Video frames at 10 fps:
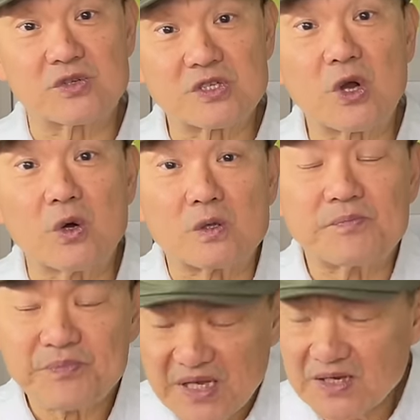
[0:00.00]
sole.
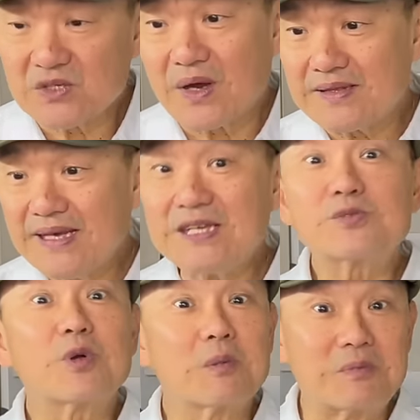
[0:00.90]
So I think it's
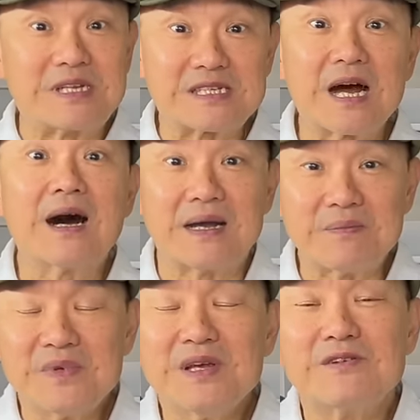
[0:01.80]
probably
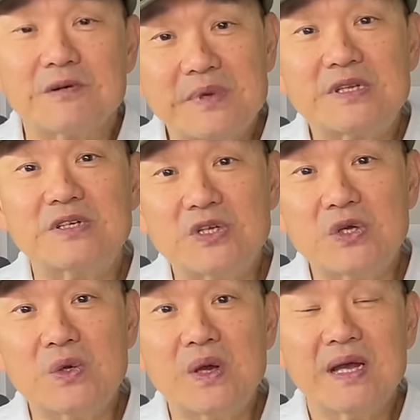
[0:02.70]
time for me to
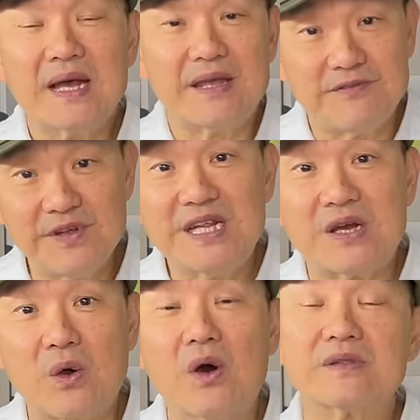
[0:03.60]
do a
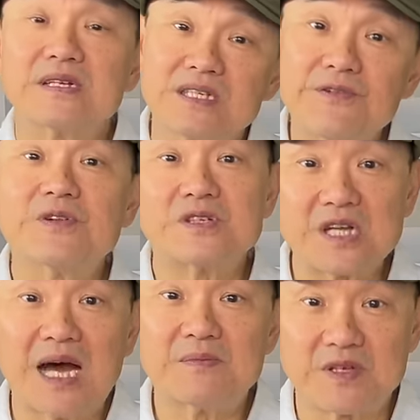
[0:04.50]
video on the different
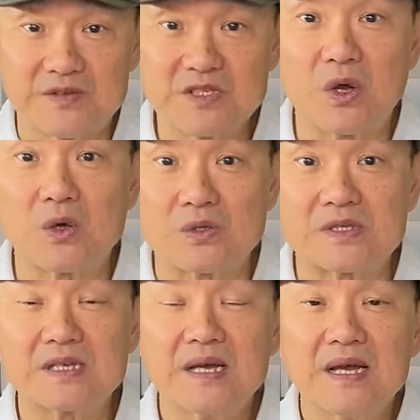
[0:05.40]
types of
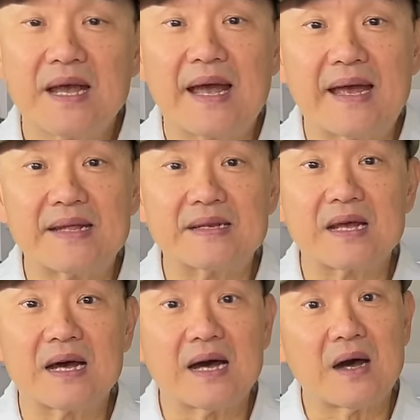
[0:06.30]
soles and
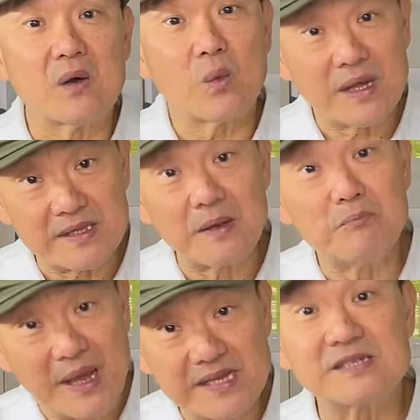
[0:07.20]
what they're
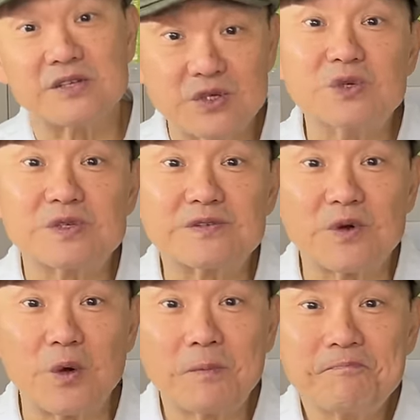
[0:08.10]
best used
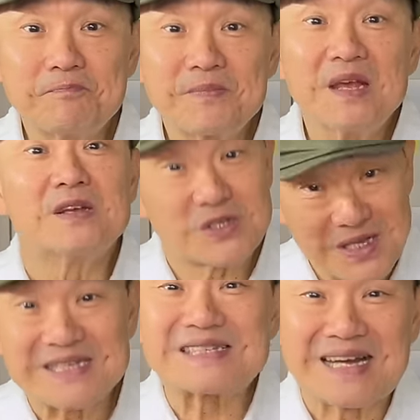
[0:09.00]
for. So
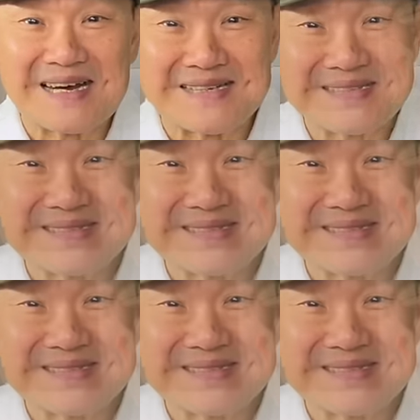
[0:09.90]
let's start.